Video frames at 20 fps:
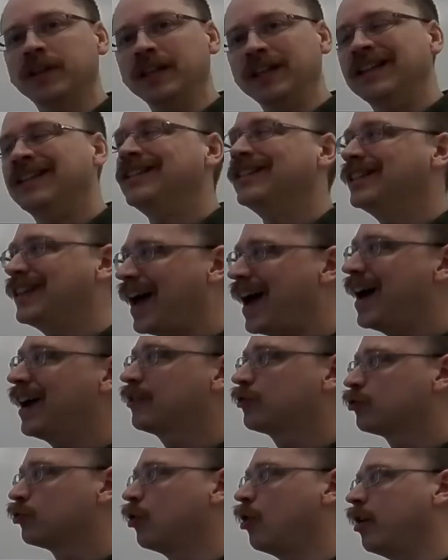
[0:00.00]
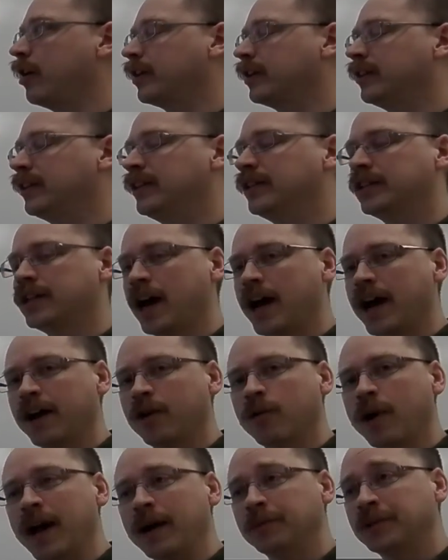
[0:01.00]
the exact drawing in these
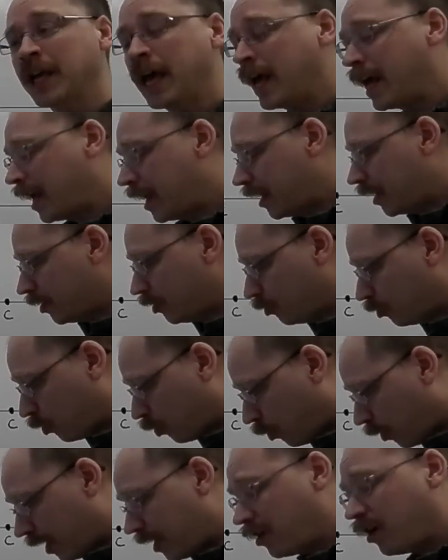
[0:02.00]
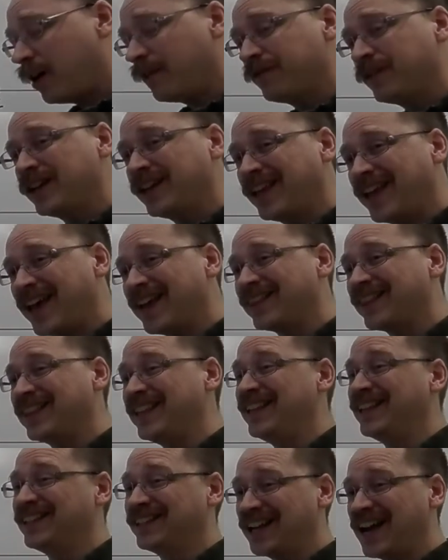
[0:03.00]
diagrams, you quite often get
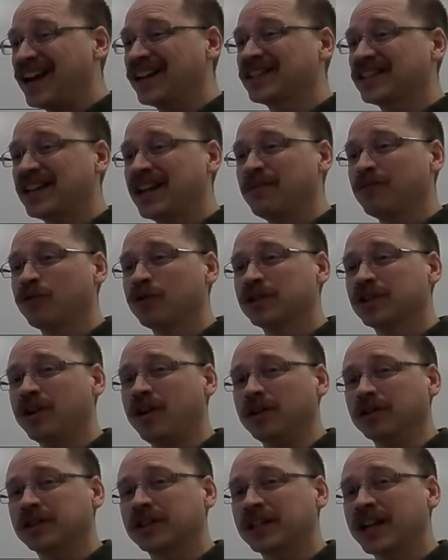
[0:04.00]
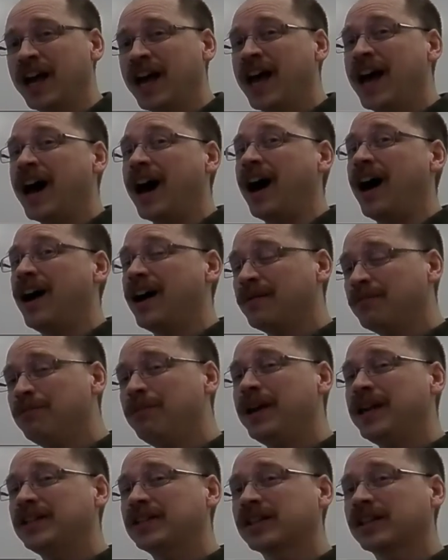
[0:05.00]
the exact same results. I'm
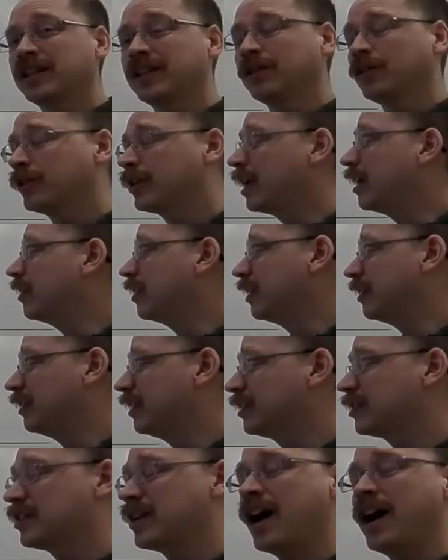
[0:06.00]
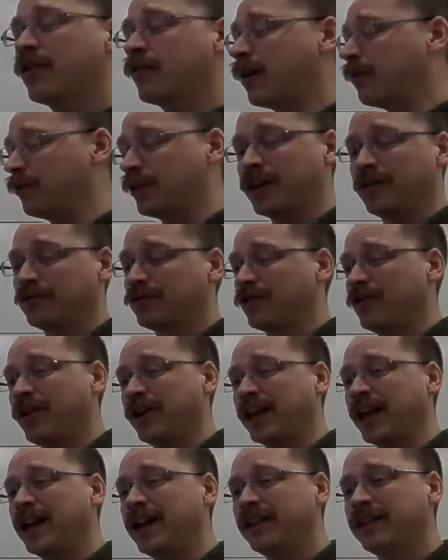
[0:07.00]
basically looking in this diagram without
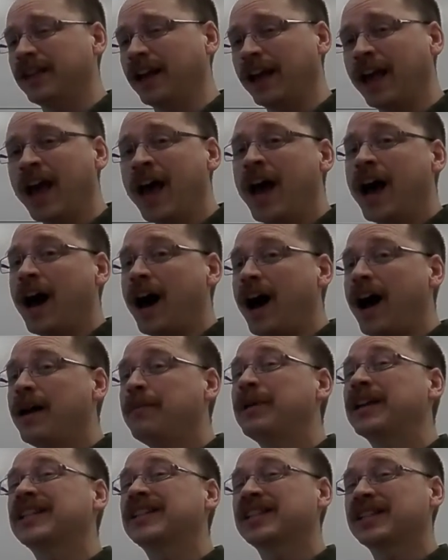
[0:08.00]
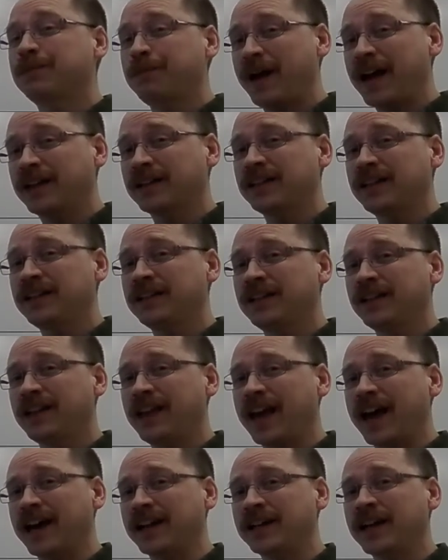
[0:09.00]
drawing anything, I'm expecting to
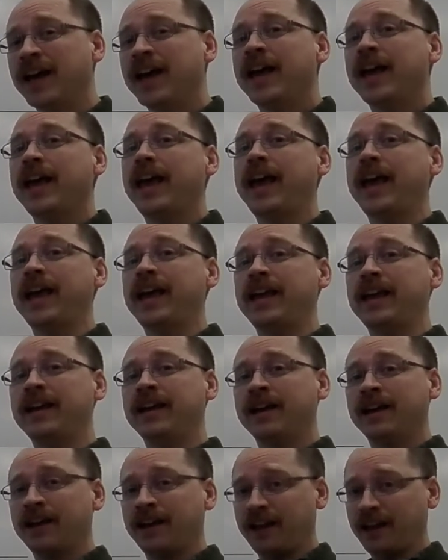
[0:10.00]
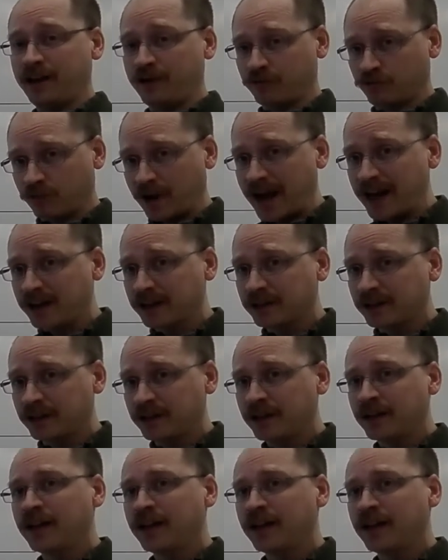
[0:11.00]
get a erect,